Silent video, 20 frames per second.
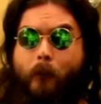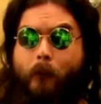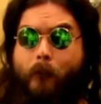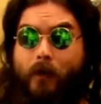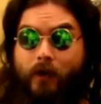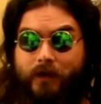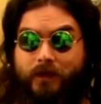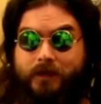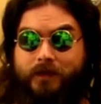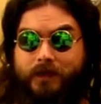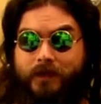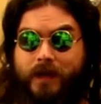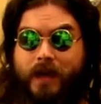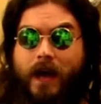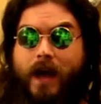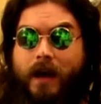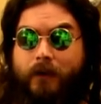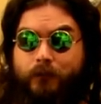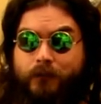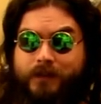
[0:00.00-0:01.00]
but
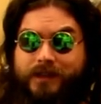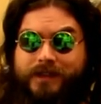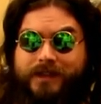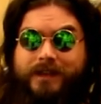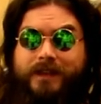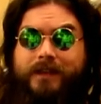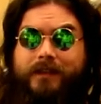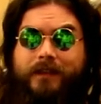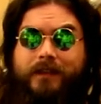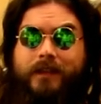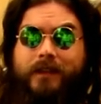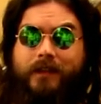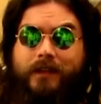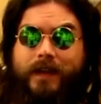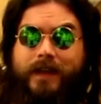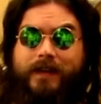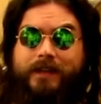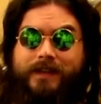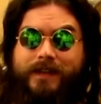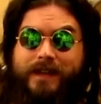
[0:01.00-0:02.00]
I would still
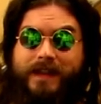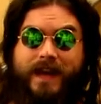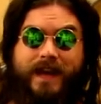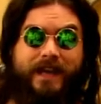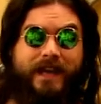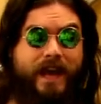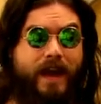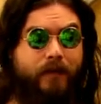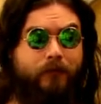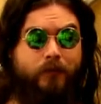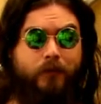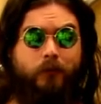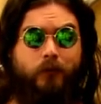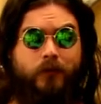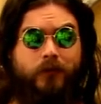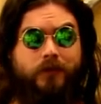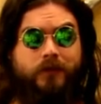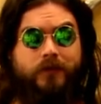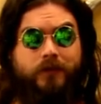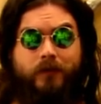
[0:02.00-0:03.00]
like to thank
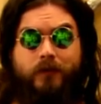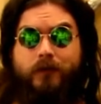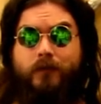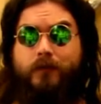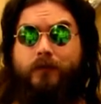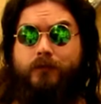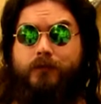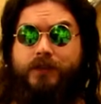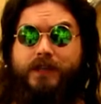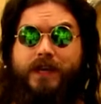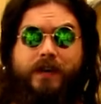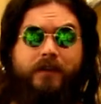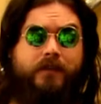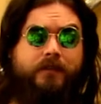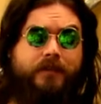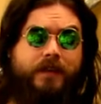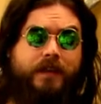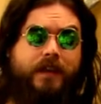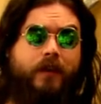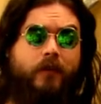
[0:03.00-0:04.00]
everyone who shared a
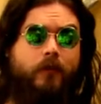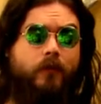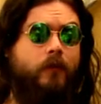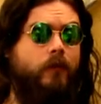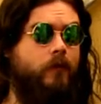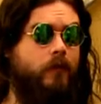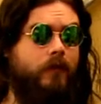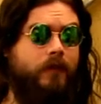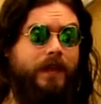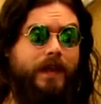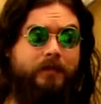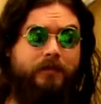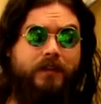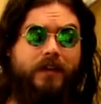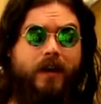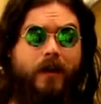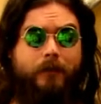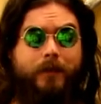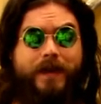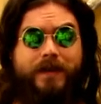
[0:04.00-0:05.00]
video, or left a
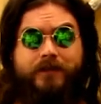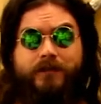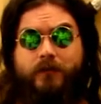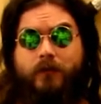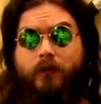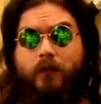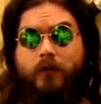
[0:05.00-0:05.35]
comment,